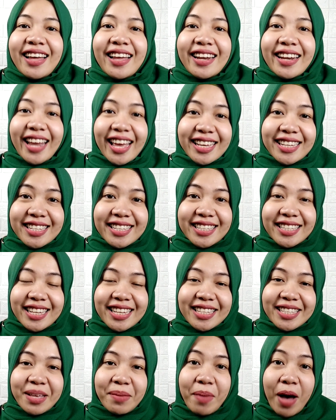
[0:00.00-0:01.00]
Next
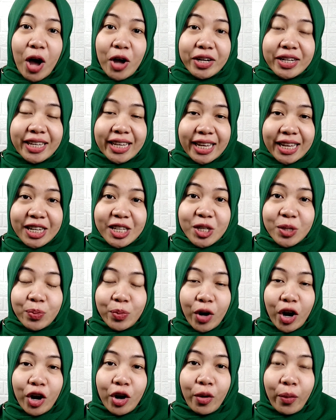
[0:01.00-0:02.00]
is about kids
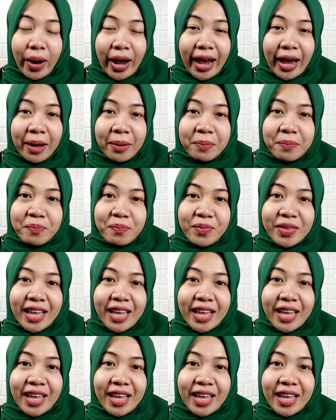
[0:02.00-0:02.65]
program.